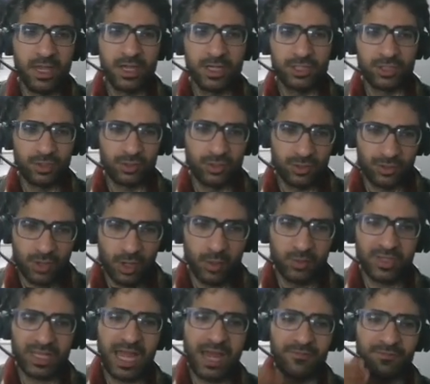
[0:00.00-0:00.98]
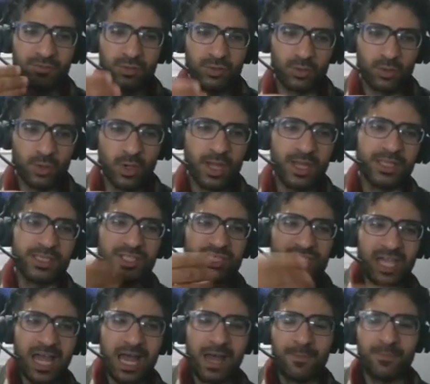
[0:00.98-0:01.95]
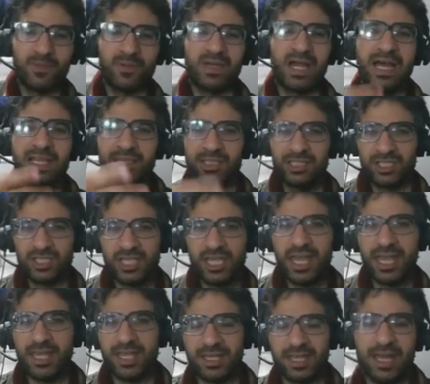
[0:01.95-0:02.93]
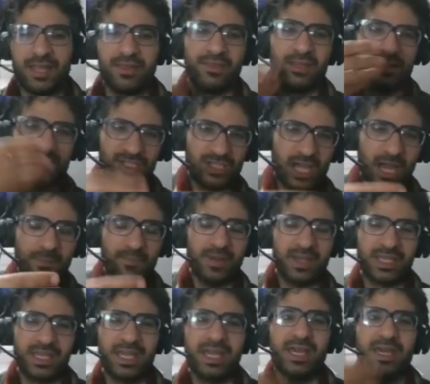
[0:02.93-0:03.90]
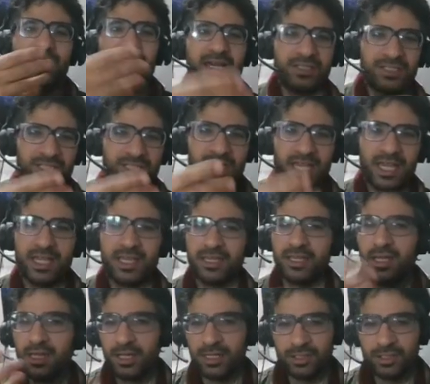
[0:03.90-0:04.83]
So you don't have to jump and check and then jump again and check.